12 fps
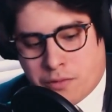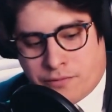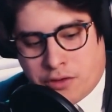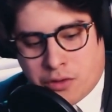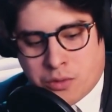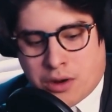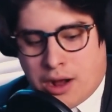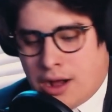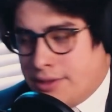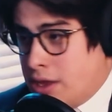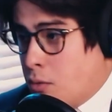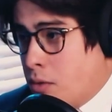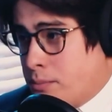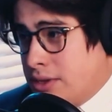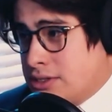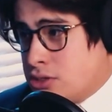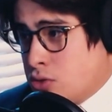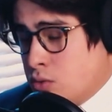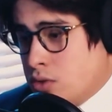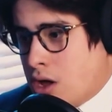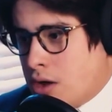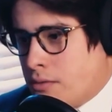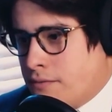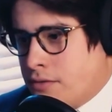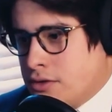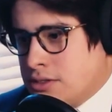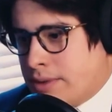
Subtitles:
review. They won't be too long reviews,